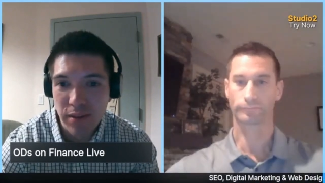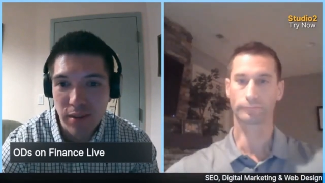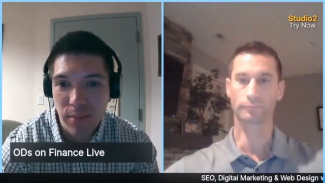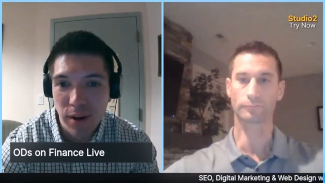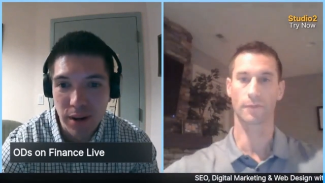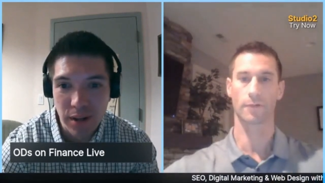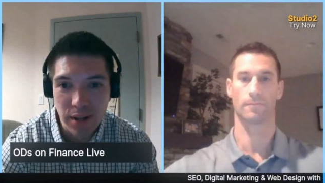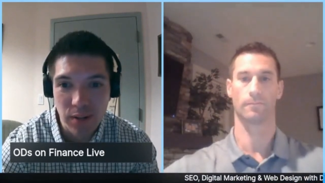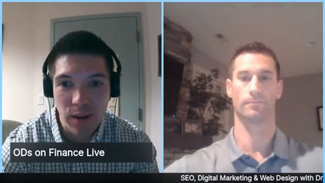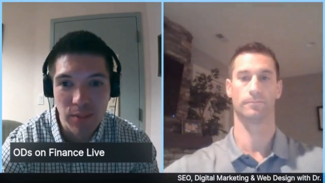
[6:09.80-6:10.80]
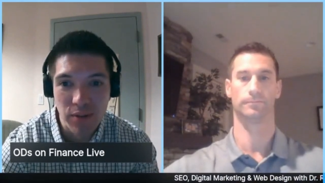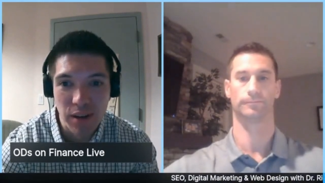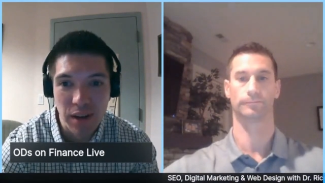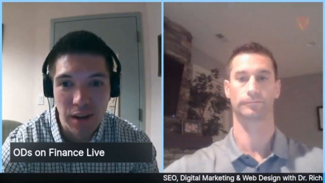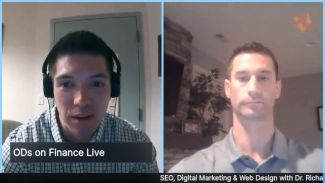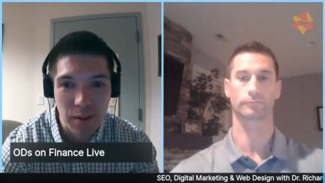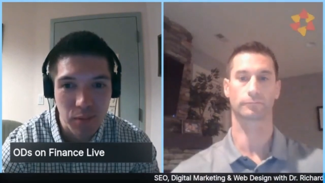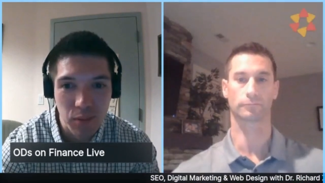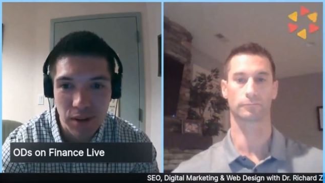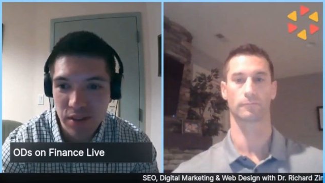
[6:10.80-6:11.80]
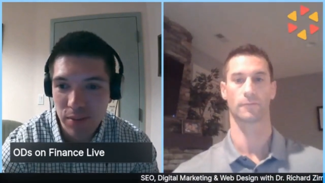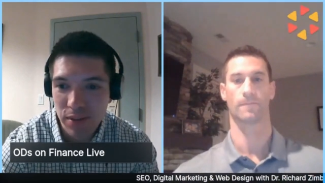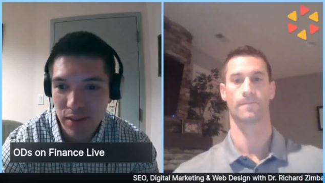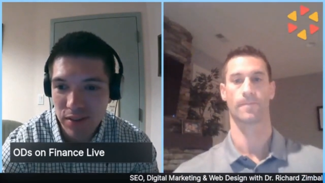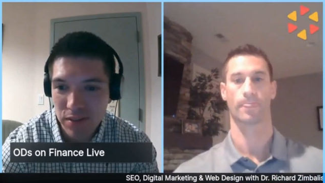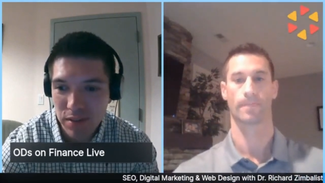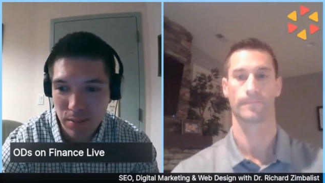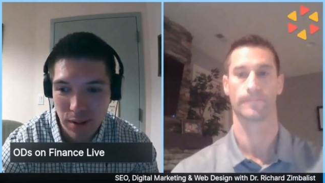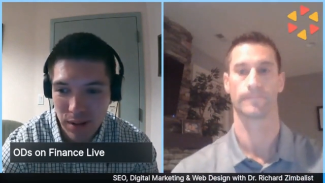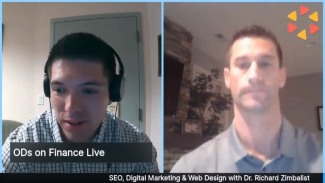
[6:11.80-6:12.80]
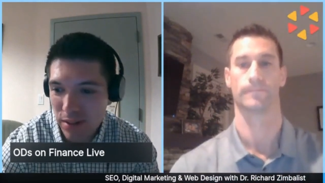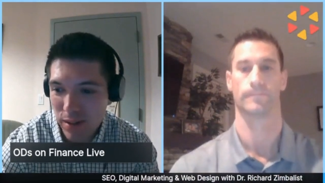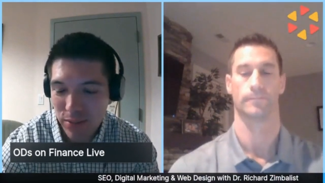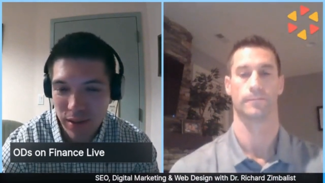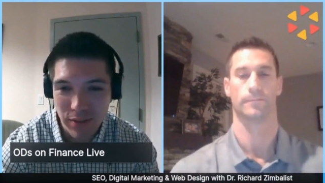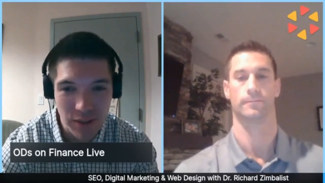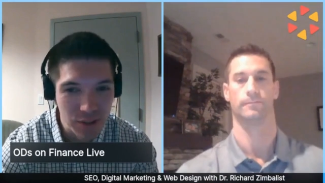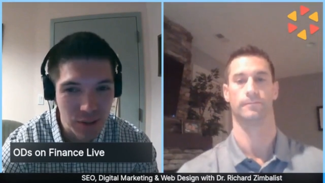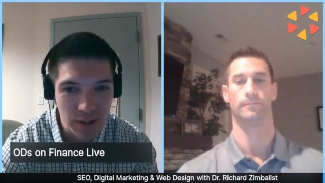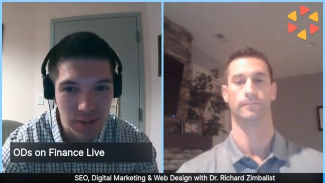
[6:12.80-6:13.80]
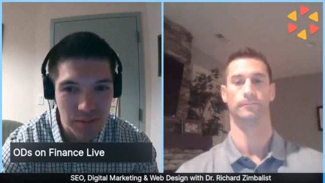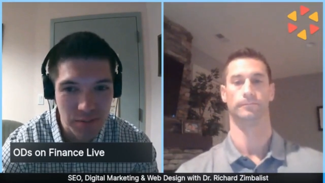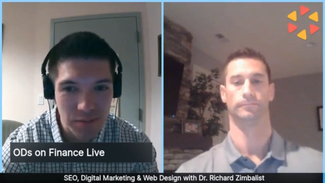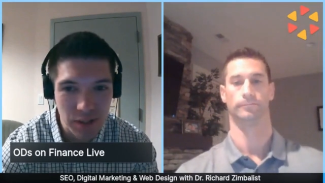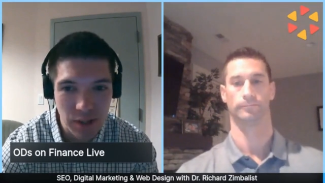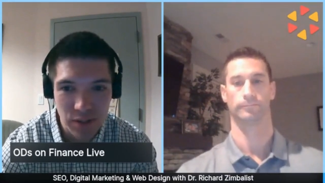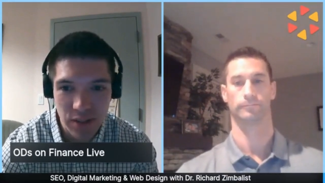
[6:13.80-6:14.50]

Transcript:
Speaker 1: and for marketing your mm-hmm. website? Uh, what are some things to put into your website if you're doing it, you know,